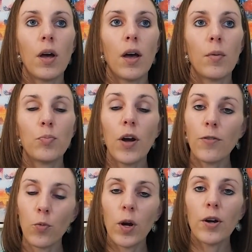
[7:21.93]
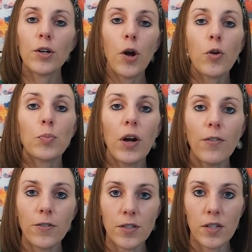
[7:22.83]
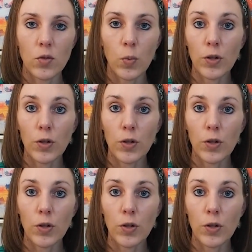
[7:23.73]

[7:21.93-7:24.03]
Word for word: uh, pre- where are your own preferences?